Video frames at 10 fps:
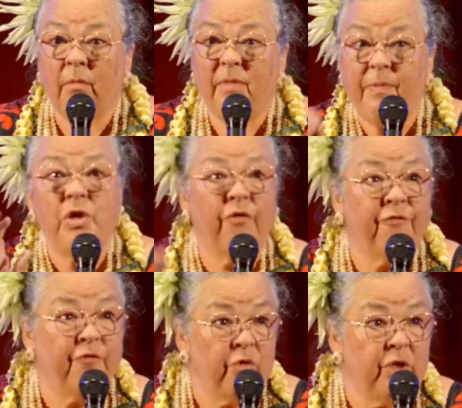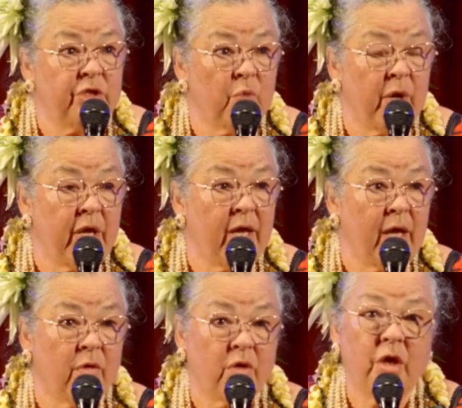Maybe your food is running
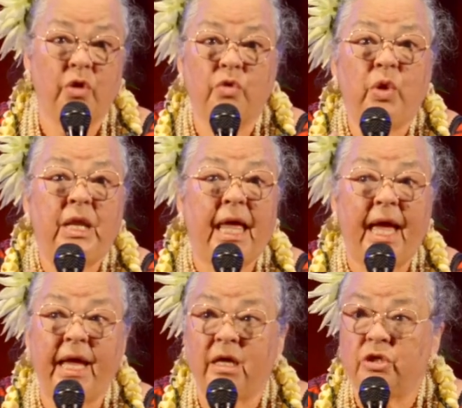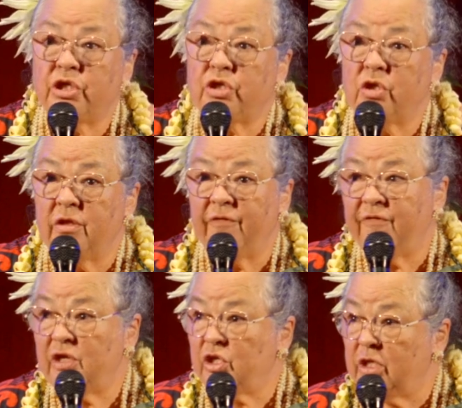out. You're relying just on the
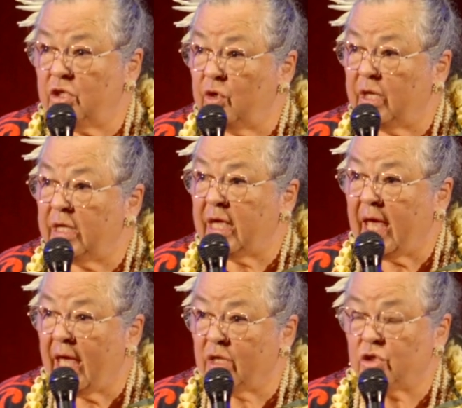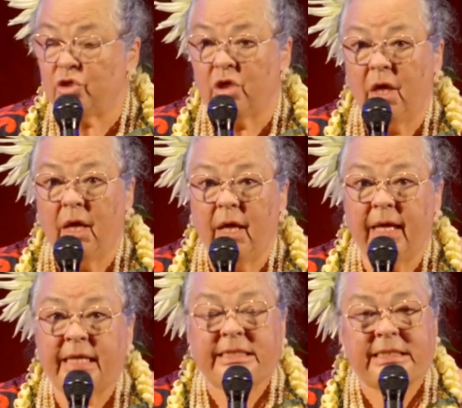fish that you can catch.
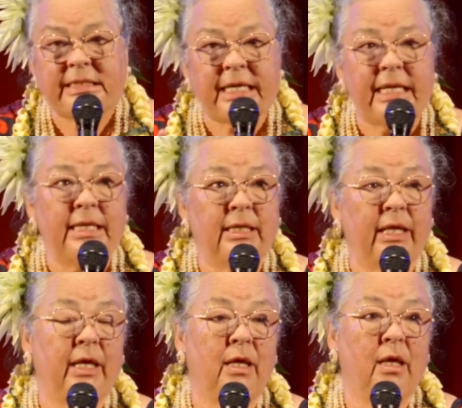And suddenly,